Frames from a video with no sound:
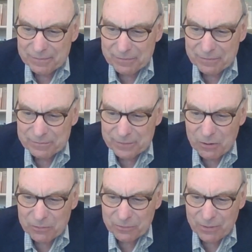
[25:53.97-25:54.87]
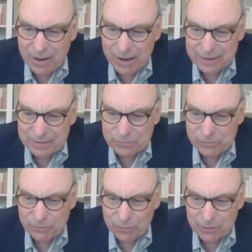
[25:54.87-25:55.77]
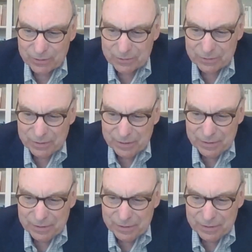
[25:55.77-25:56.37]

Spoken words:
have known Ron for